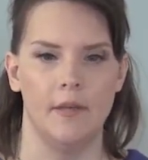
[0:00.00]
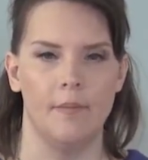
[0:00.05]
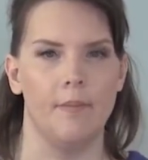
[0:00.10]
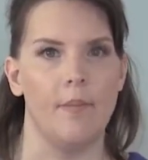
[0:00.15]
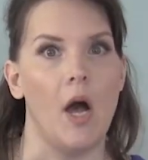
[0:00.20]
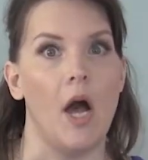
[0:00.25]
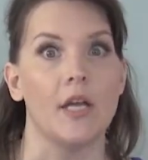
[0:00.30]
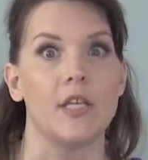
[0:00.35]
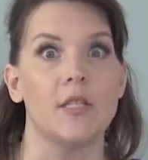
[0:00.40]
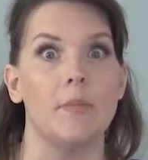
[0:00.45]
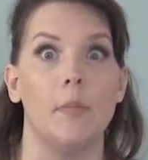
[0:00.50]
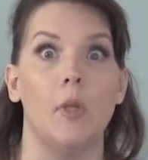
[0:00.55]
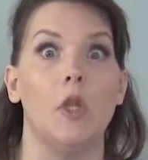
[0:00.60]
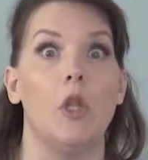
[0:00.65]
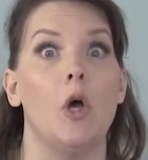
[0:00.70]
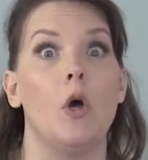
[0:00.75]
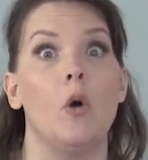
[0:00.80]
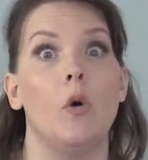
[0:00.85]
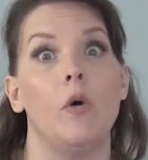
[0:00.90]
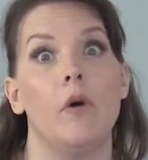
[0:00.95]
box
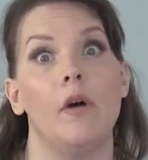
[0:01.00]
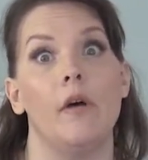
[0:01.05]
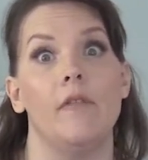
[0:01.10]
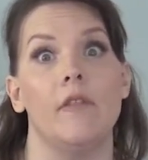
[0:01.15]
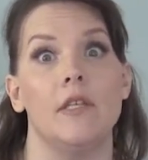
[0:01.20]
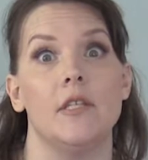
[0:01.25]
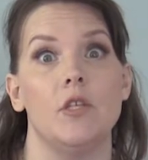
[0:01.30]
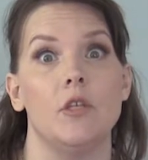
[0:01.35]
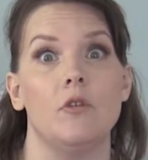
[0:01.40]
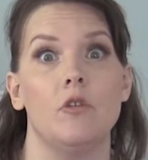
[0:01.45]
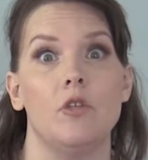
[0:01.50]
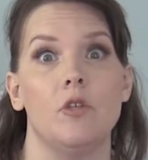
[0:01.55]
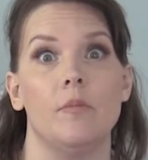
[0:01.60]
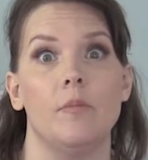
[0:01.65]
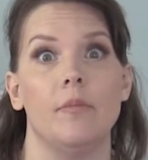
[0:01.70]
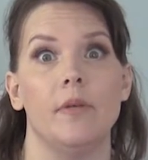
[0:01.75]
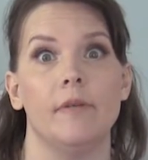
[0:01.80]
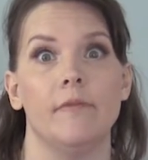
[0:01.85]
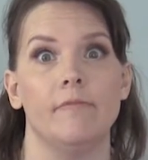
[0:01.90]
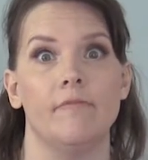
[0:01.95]
below this
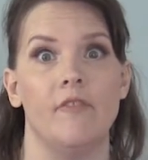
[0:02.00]
YouTube